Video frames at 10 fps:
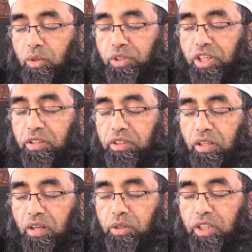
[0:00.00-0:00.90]
Hussein
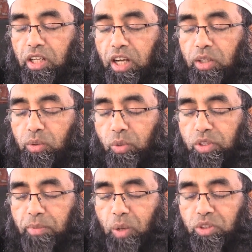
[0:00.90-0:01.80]
radiallahu ta'ala anhu, he
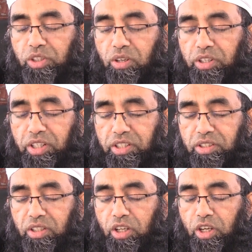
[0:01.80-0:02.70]
was mounted on
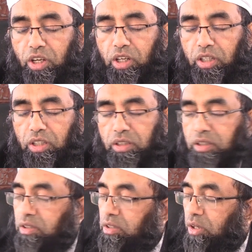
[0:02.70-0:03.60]
his
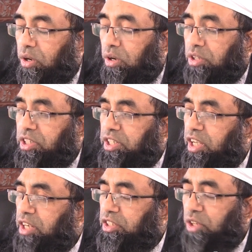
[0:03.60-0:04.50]
horse and
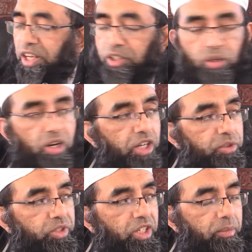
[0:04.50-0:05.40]
he had his
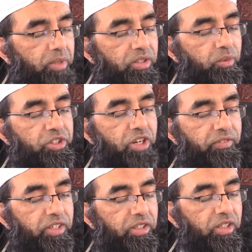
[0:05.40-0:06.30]
entourage with him and they were
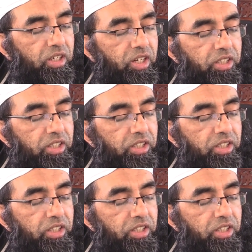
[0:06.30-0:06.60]
traveling.